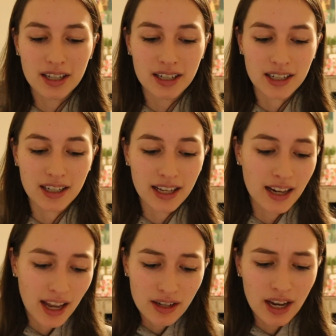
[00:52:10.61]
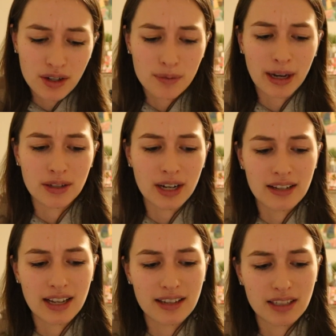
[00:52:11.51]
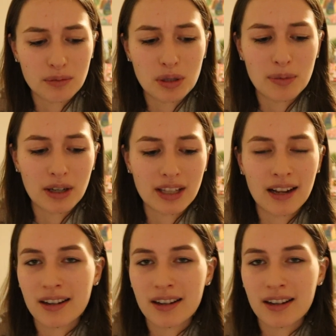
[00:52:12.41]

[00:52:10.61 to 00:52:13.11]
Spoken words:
I don't mind you guys asking me about that,